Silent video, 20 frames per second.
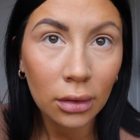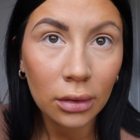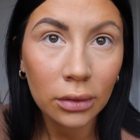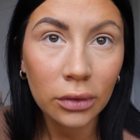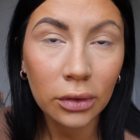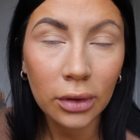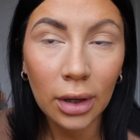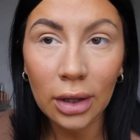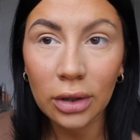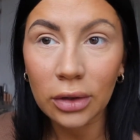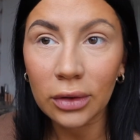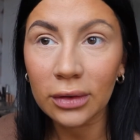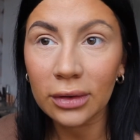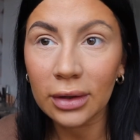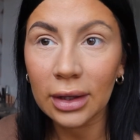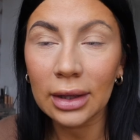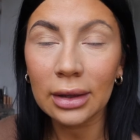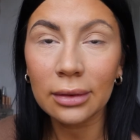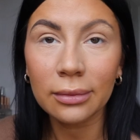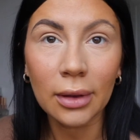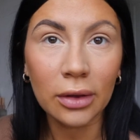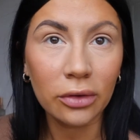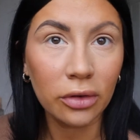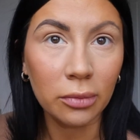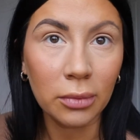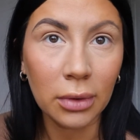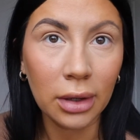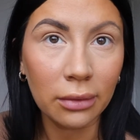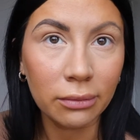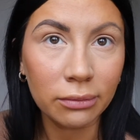So can you see? That
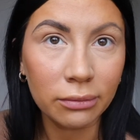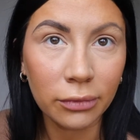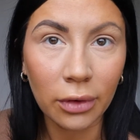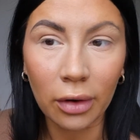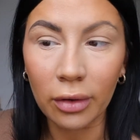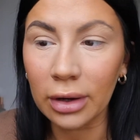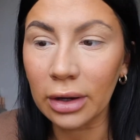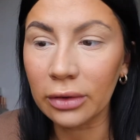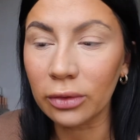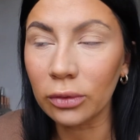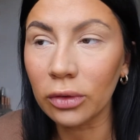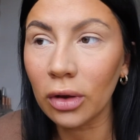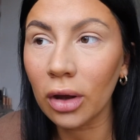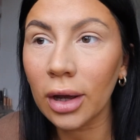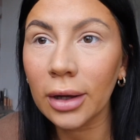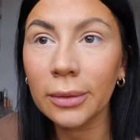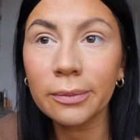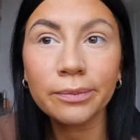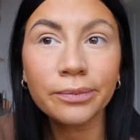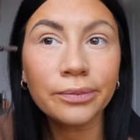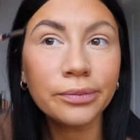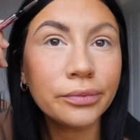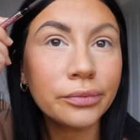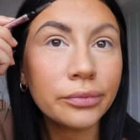took me very little time.